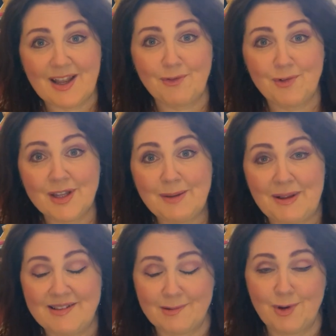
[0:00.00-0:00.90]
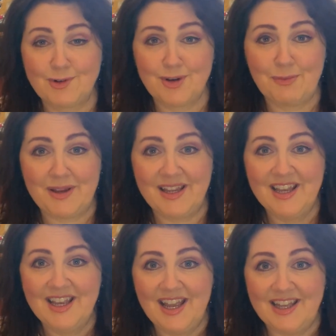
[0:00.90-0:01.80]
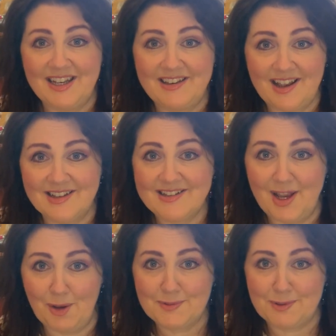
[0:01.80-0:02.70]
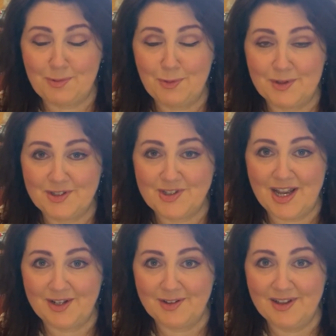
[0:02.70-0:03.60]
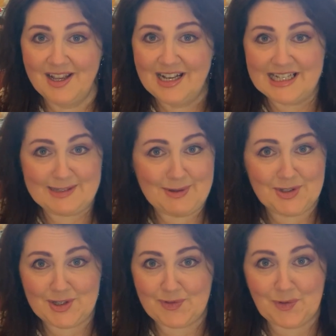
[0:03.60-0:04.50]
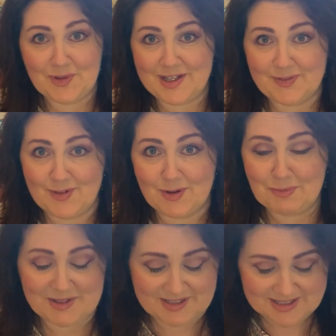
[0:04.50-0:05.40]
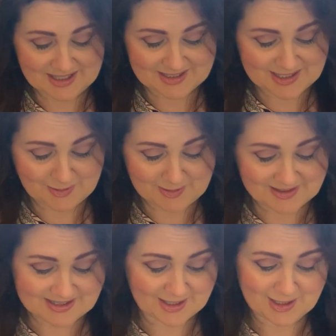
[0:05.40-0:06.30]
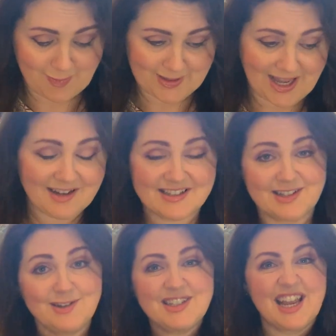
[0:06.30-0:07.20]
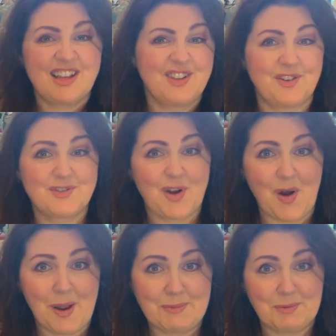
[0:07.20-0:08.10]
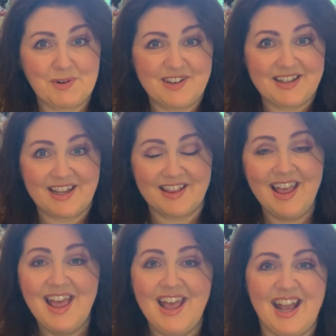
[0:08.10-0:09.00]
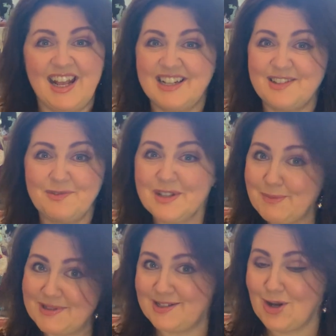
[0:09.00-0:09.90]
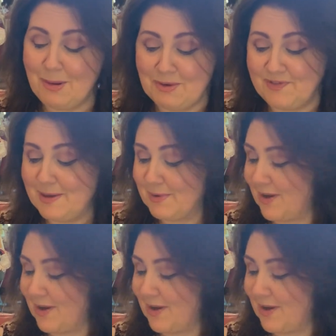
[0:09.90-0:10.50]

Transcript: That really means the world to me, and it does help support the channel, especially for all these Vlogmas series that are going out, because they do take a lot of time to put together, and it's a really busy time of year, but